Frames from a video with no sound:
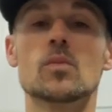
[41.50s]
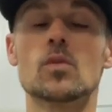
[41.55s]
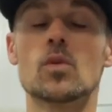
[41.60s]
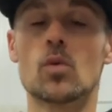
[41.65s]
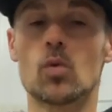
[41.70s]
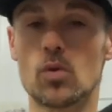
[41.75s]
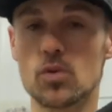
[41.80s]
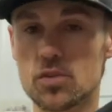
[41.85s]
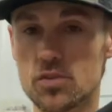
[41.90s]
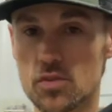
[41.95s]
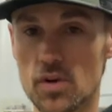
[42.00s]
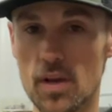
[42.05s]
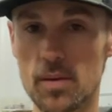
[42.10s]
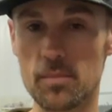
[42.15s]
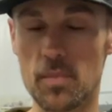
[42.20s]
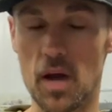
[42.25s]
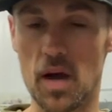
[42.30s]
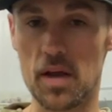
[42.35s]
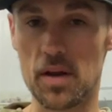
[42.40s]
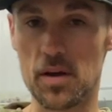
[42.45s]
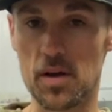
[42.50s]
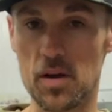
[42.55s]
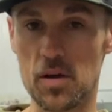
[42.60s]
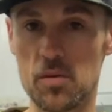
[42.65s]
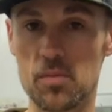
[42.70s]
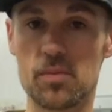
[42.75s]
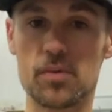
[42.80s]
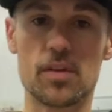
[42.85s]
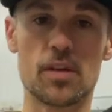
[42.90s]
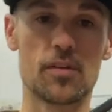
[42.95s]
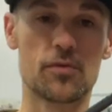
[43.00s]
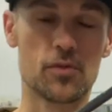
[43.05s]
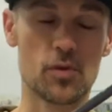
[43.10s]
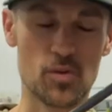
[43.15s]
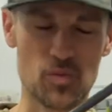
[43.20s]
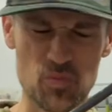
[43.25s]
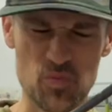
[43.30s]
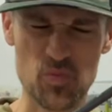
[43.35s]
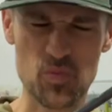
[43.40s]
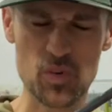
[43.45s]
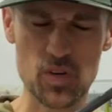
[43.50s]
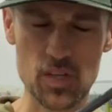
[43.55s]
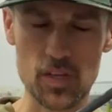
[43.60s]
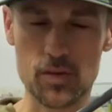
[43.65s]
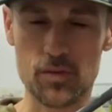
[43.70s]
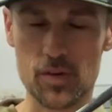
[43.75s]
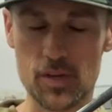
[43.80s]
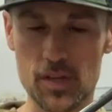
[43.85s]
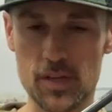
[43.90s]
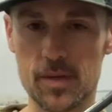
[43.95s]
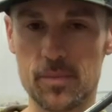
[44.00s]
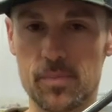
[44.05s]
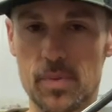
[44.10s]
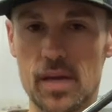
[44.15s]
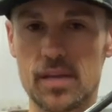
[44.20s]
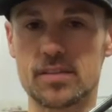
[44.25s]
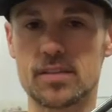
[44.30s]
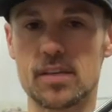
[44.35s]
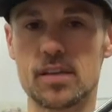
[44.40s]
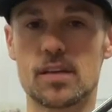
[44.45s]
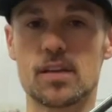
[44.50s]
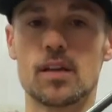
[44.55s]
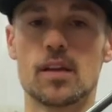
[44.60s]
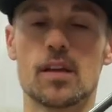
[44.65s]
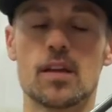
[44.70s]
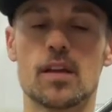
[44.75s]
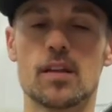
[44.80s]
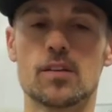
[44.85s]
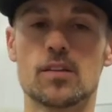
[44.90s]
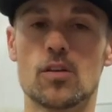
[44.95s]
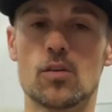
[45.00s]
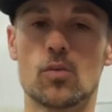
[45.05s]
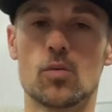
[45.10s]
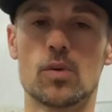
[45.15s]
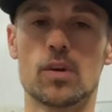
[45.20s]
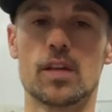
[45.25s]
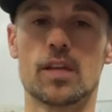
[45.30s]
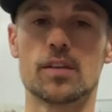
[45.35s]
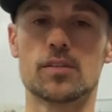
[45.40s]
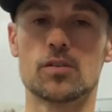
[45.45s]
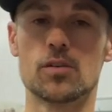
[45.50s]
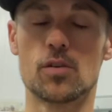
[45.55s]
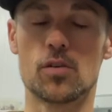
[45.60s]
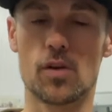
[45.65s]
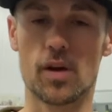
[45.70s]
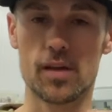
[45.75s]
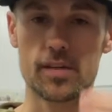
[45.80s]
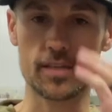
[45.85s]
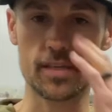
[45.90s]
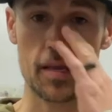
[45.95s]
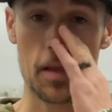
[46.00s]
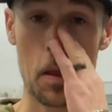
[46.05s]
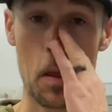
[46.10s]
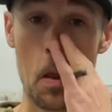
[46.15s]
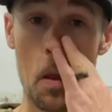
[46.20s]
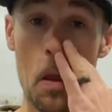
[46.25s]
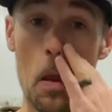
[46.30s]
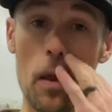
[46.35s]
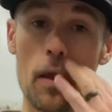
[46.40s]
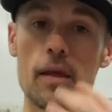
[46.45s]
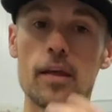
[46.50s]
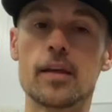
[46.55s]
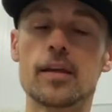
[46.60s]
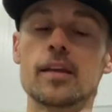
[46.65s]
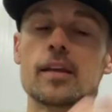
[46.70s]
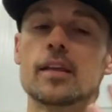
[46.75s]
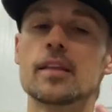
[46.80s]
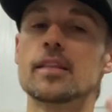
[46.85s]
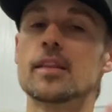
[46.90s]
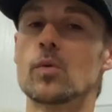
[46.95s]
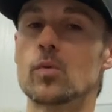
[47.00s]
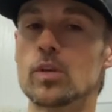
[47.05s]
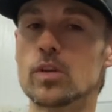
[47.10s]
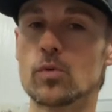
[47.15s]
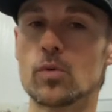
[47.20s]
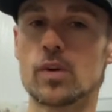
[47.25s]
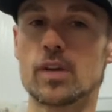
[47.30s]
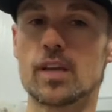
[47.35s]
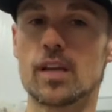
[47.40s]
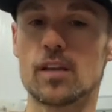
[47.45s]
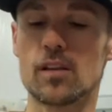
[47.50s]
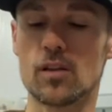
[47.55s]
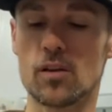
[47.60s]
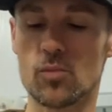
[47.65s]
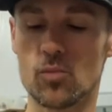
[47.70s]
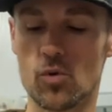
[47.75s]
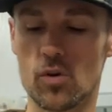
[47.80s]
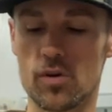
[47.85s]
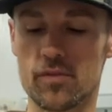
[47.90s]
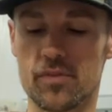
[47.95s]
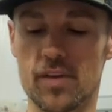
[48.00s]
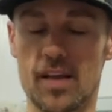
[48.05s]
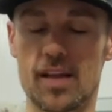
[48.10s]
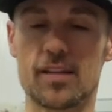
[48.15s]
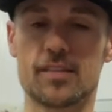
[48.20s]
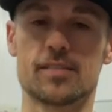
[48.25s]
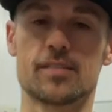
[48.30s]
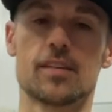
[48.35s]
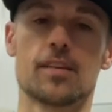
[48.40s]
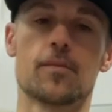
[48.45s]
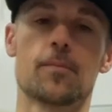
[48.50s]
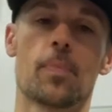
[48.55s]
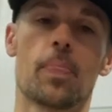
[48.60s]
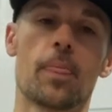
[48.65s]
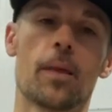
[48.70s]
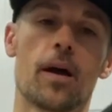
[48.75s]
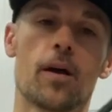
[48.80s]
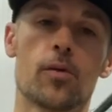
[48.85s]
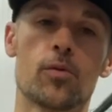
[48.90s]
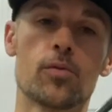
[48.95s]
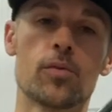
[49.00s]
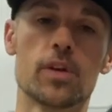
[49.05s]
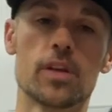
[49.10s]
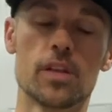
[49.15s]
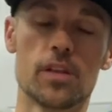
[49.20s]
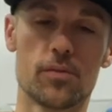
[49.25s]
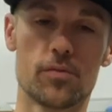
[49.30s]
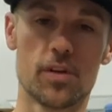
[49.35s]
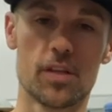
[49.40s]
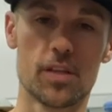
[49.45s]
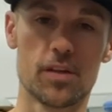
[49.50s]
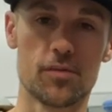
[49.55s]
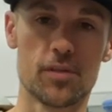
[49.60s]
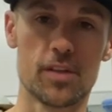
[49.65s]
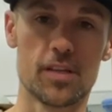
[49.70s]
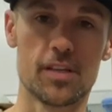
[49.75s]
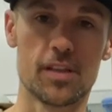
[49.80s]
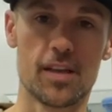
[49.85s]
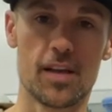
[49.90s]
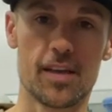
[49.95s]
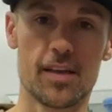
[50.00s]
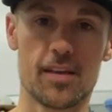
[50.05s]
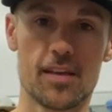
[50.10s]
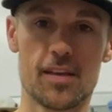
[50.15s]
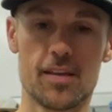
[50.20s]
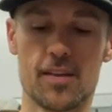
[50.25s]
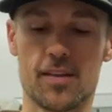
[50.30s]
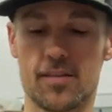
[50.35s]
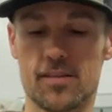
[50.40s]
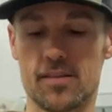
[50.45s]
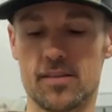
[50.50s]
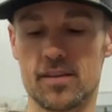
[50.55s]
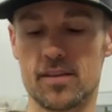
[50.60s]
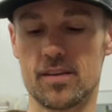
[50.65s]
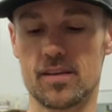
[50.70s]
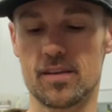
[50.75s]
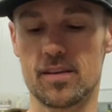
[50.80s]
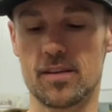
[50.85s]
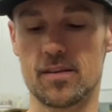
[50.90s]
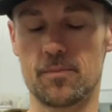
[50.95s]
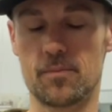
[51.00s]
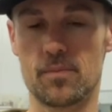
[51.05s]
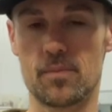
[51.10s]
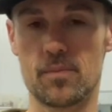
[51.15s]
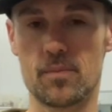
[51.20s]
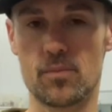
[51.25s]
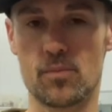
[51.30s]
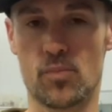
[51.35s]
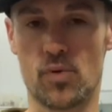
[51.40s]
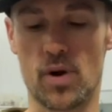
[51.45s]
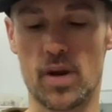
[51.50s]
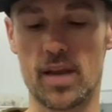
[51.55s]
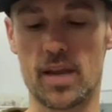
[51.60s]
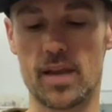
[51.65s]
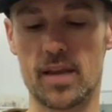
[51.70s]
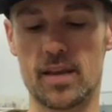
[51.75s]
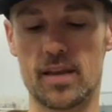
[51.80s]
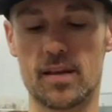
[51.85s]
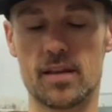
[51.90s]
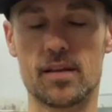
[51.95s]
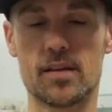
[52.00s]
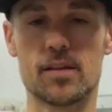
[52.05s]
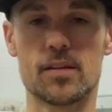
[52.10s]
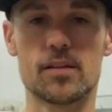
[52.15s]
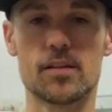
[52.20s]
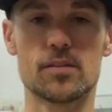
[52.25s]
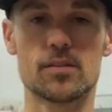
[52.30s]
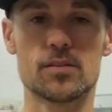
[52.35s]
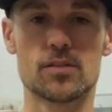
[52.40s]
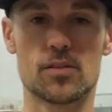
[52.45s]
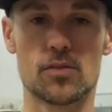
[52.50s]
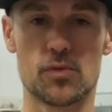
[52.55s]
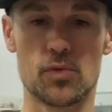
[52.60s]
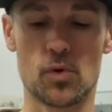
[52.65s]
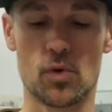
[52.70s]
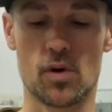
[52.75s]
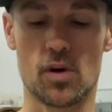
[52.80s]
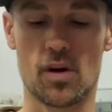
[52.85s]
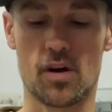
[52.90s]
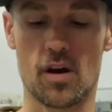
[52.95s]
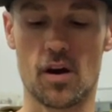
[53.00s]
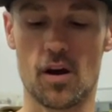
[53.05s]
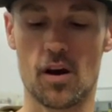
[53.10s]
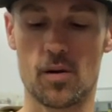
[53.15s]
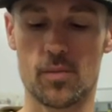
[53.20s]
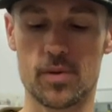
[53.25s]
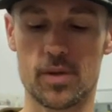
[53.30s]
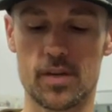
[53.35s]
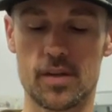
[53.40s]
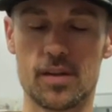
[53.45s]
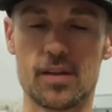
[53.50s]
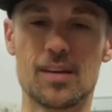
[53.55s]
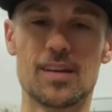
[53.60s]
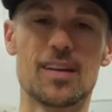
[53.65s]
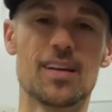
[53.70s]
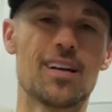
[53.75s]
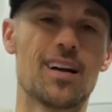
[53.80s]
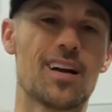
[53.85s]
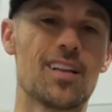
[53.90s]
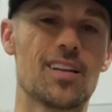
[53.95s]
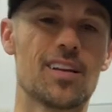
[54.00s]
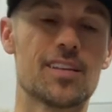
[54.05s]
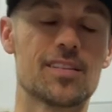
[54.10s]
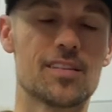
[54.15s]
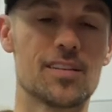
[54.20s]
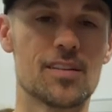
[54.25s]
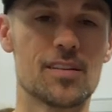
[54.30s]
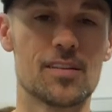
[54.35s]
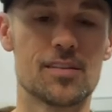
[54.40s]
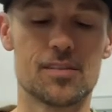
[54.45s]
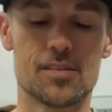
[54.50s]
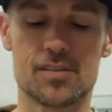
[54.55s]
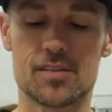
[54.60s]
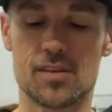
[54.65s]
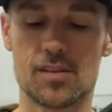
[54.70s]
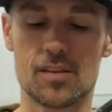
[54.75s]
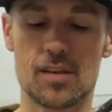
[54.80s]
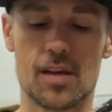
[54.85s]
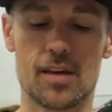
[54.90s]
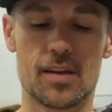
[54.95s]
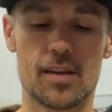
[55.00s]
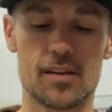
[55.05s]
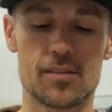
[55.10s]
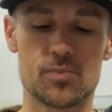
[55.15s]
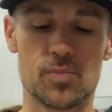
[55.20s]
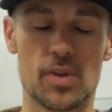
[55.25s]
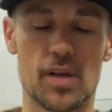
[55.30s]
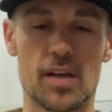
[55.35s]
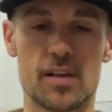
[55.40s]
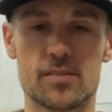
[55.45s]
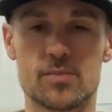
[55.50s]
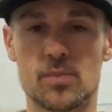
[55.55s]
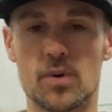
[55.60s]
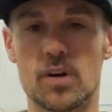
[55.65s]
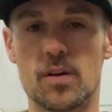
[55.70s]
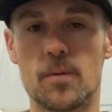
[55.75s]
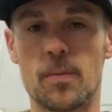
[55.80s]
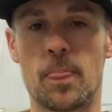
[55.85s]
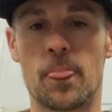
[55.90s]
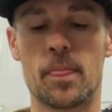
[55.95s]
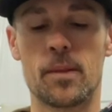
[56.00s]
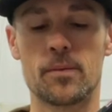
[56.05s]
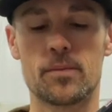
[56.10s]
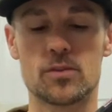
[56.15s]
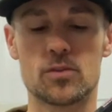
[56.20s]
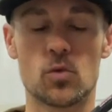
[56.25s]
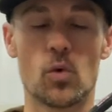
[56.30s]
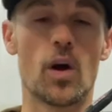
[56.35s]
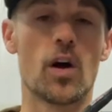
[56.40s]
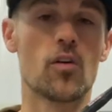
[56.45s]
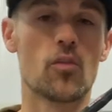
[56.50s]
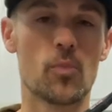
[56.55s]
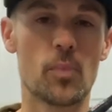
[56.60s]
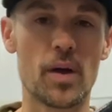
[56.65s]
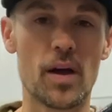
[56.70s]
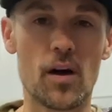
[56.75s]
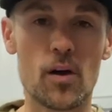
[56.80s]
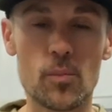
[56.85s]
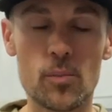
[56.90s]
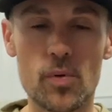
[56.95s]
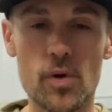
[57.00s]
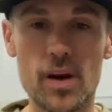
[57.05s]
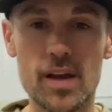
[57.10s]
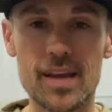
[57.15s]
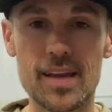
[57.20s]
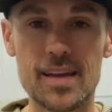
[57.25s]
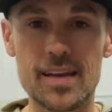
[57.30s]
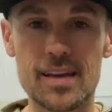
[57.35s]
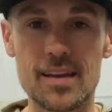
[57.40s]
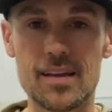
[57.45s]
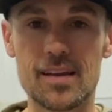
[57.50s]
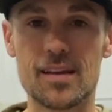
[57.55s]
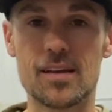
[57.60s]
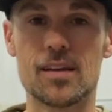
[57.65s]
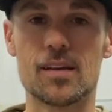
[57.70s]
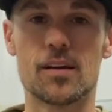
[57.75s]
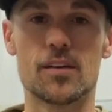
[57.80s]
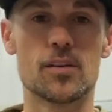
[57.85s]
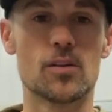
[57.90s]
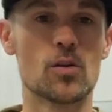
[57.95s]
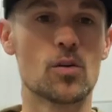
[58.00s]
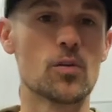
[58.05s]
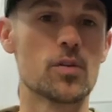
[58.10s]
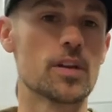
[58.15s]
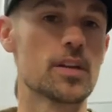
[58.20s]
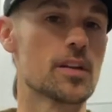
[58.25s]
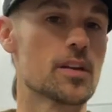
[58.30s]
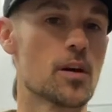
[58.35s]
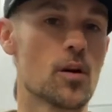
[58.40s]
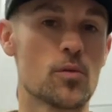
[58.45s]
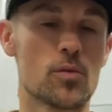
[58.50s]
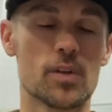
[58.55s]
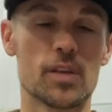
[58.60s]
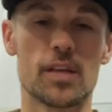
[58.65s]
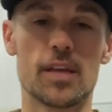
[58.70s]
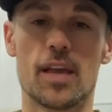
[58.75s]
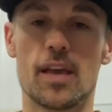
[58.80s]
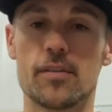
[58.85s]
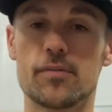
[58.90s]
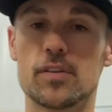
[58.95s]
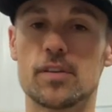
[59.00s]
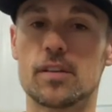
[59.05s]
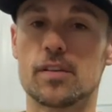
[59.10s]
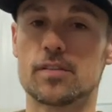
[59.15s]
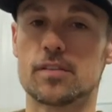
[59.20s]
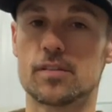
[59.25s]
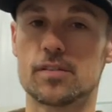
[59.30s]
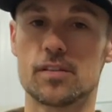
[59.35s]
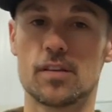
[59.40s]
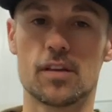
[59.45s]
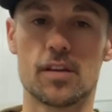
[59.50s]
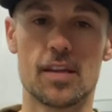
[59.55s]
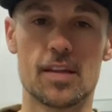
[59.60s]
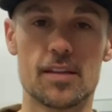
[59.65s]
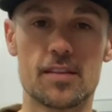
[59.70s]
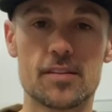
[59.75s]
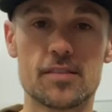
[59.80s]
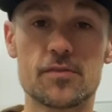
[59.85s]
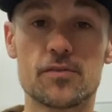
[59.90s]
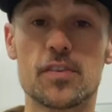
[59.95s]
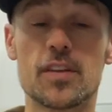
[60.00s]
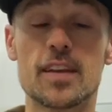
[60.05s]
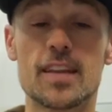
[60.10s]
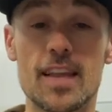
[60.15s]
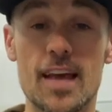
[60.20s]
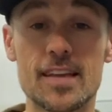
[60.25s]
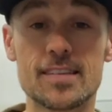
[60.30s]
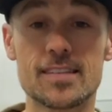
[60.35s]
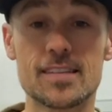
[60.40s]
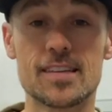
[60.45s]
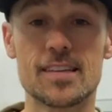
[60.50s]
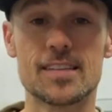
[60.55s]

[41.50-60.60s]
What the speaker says: or straight mono if you're really, really basic and you don't wanna get too crazy. Then when you wanna get a little more advanced, I really, really, really like the braid to fluorocarbon. I like the Sunline X Plasma 12-pound braid. You don't need to go really heavy. This is, again, this finesse